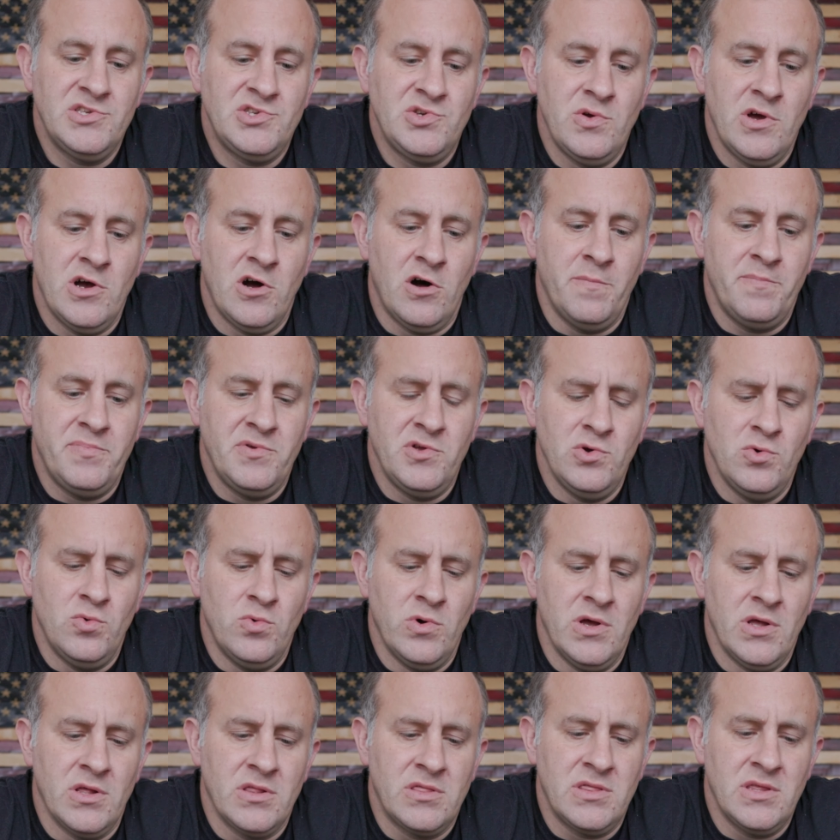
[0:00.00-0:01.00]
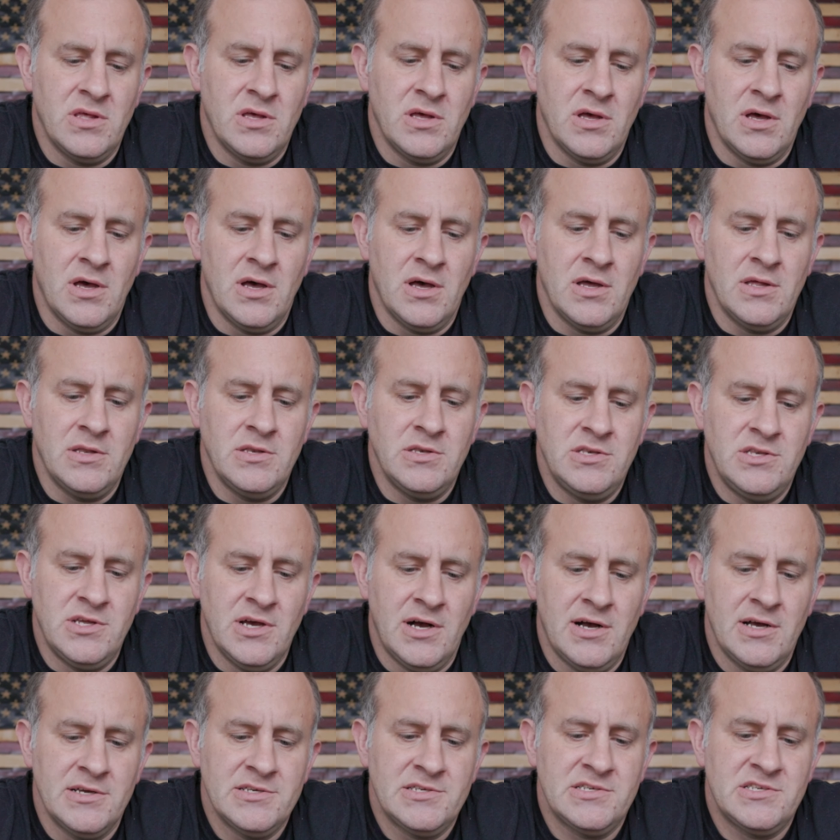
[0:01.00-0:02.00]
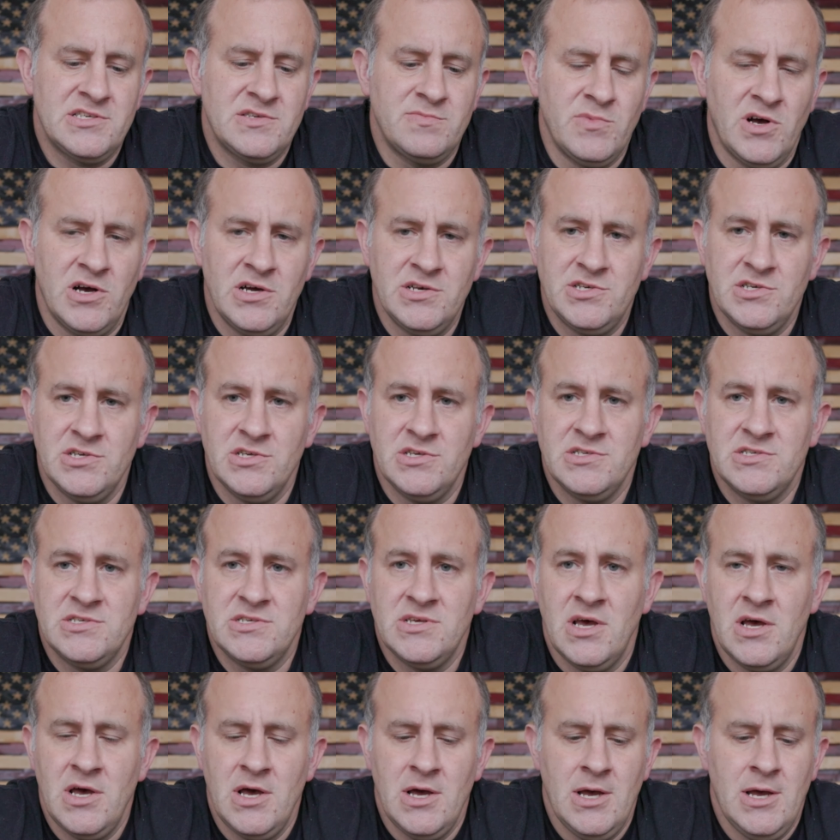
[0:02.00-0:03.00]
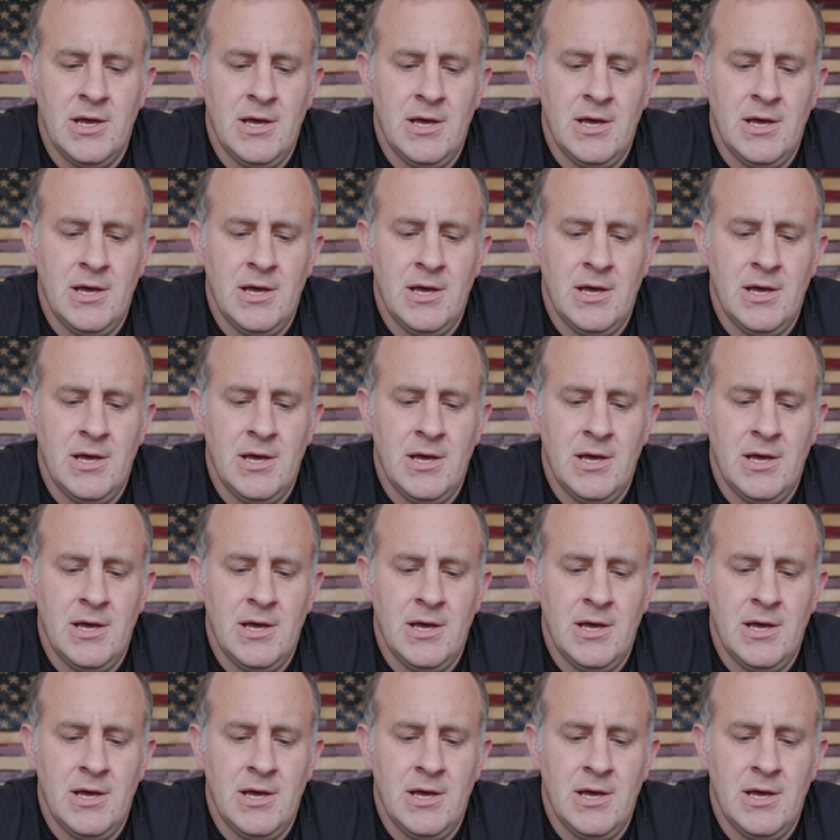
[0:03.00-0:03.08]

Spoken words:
to help you with dust, smudges,